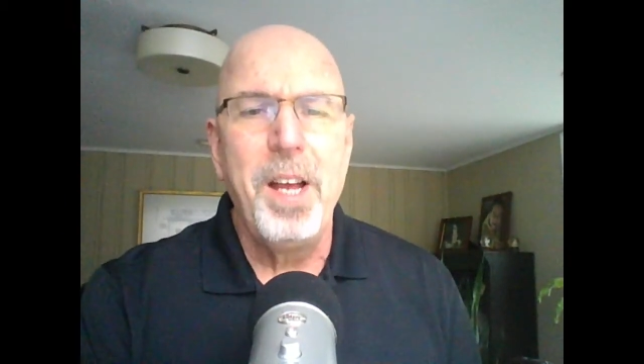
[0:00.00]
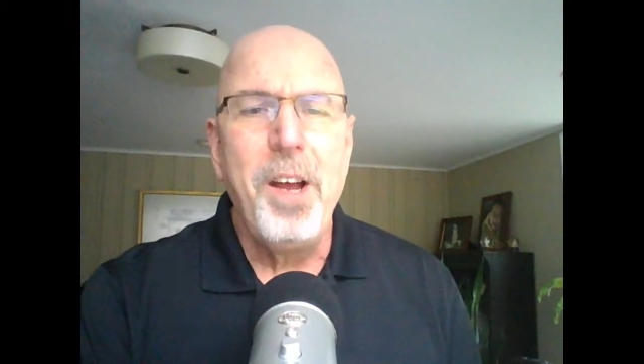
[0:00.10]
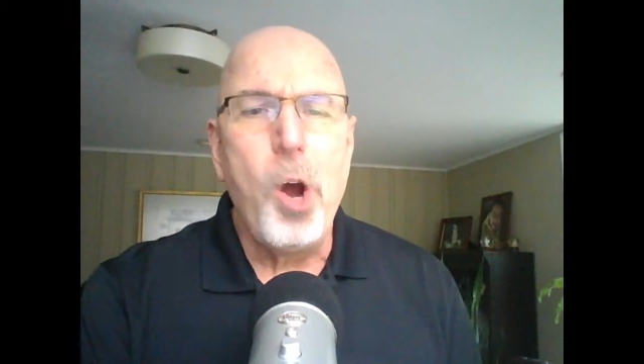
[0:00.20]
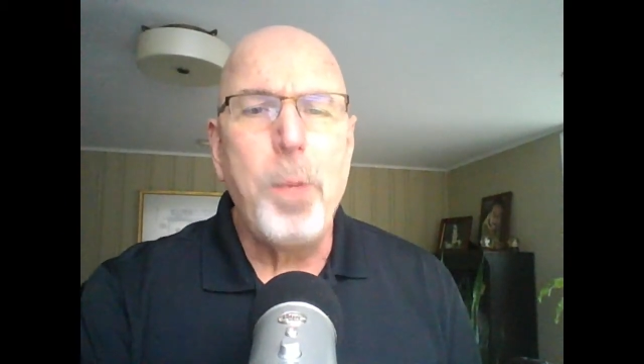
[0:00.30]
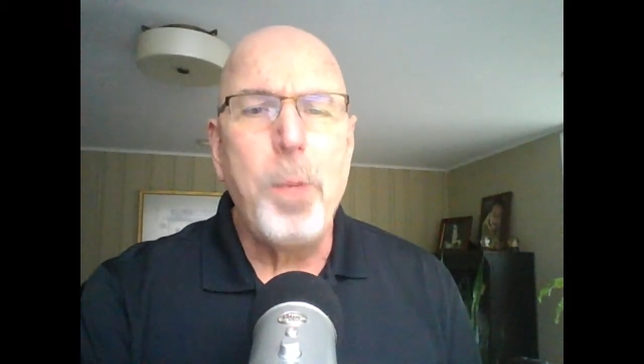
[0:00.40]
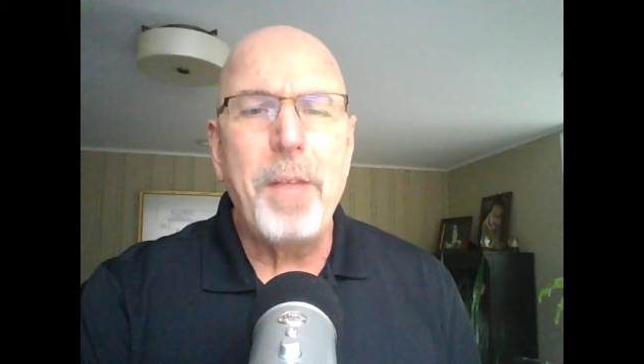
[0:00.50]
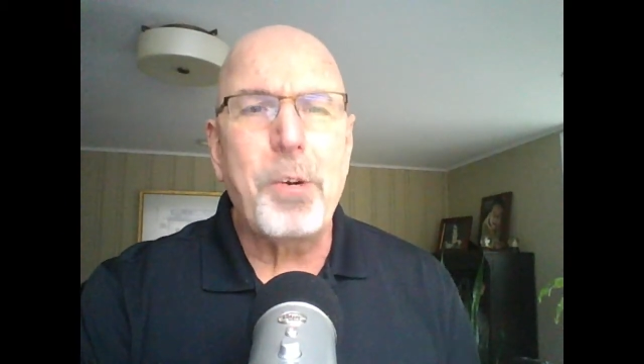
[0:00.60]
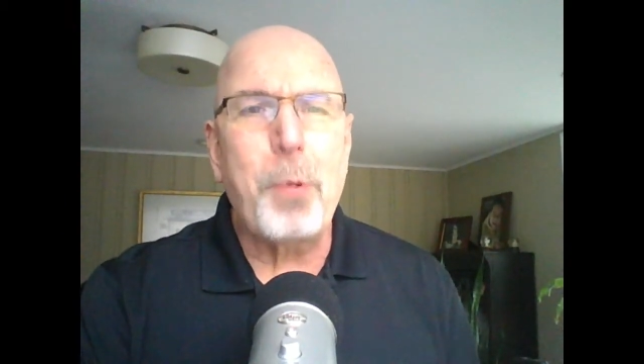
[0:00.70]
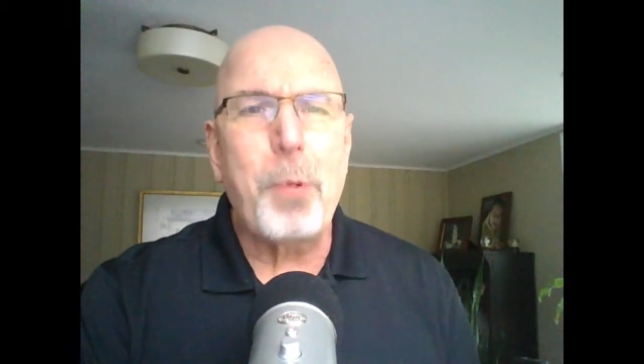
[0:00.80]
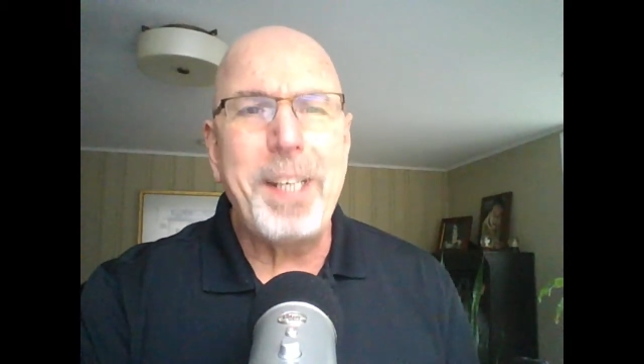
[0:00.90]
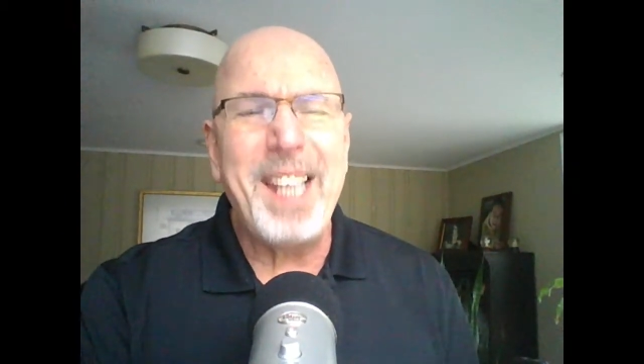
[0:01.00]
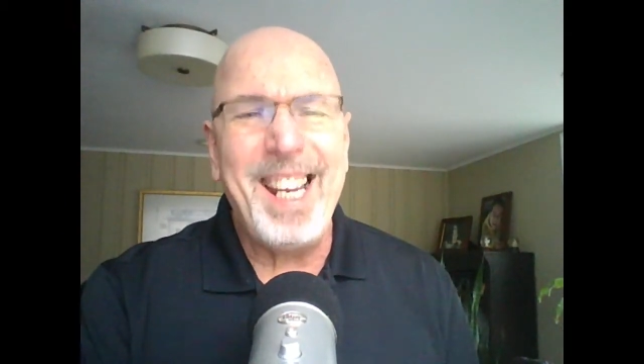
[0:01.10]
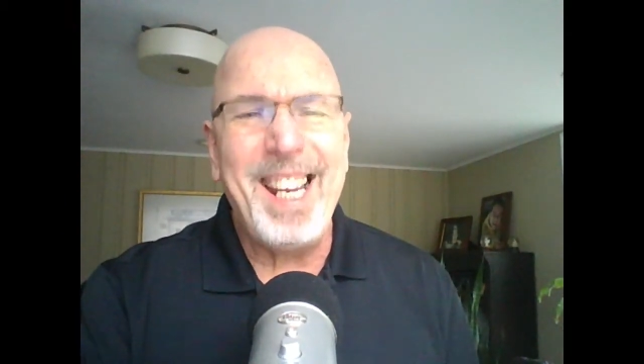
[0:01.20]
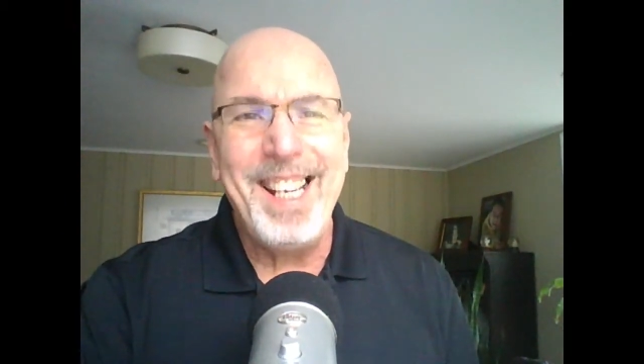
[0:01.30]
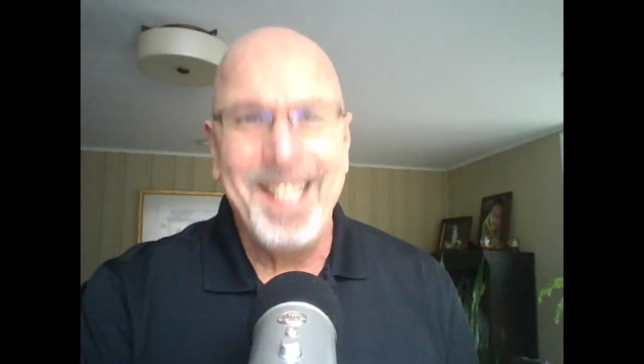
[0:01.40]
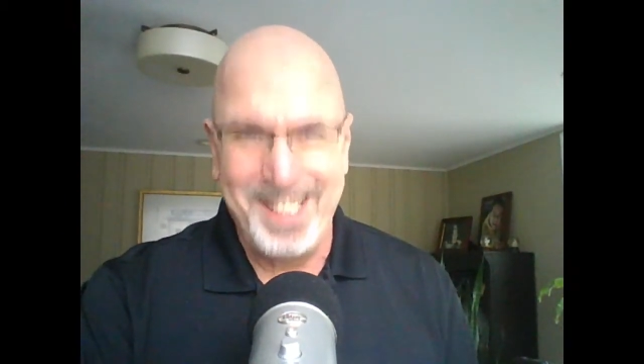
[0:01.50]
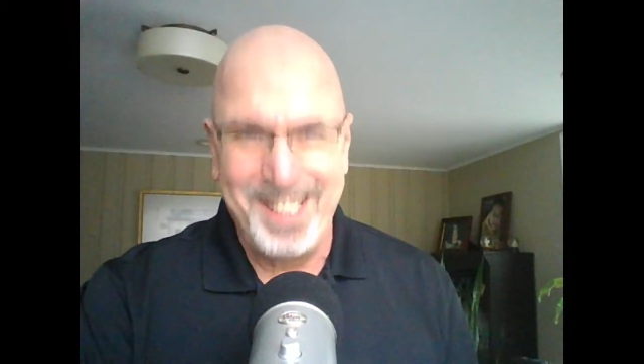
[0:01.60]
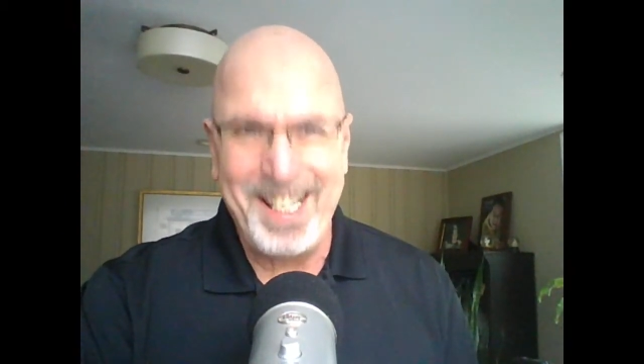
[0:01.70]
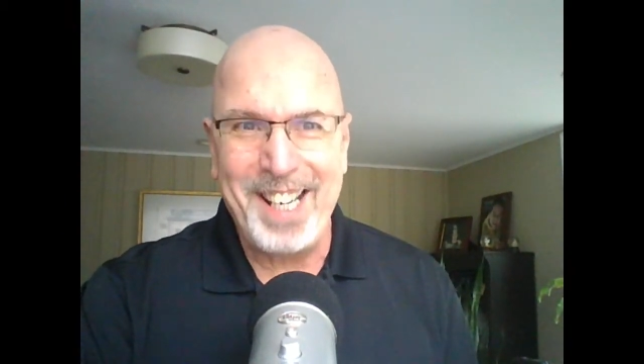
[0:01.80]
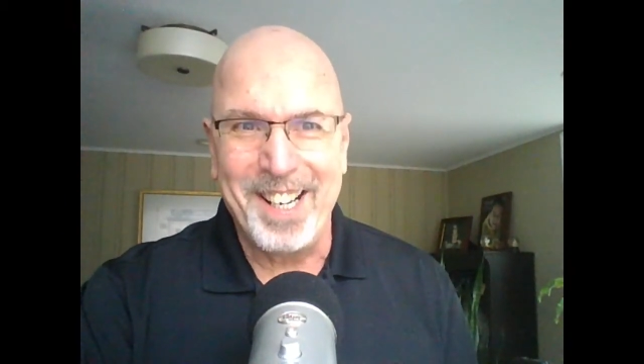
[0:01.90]
Hope you have a great day.
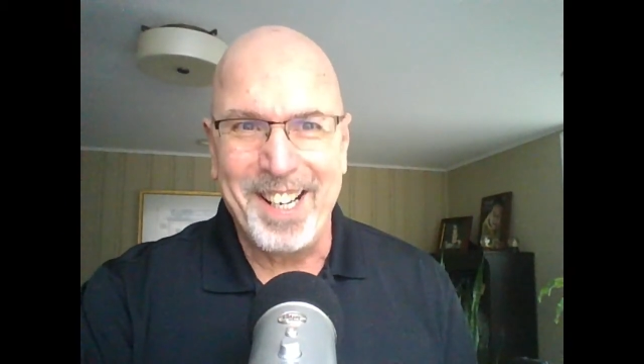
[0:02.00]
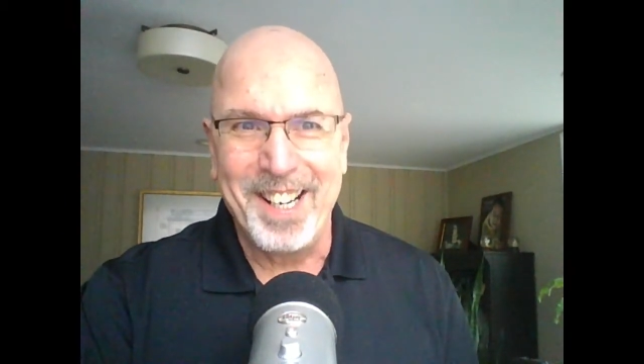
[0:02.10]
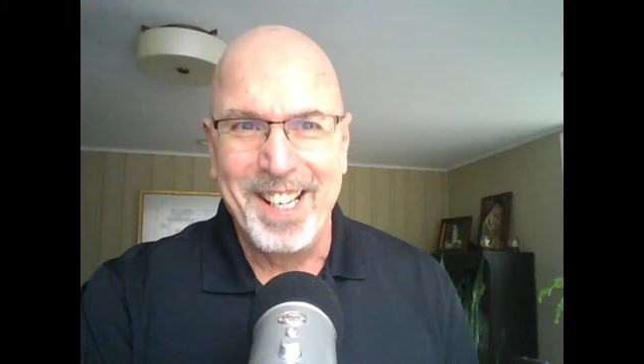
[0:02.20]
Take care.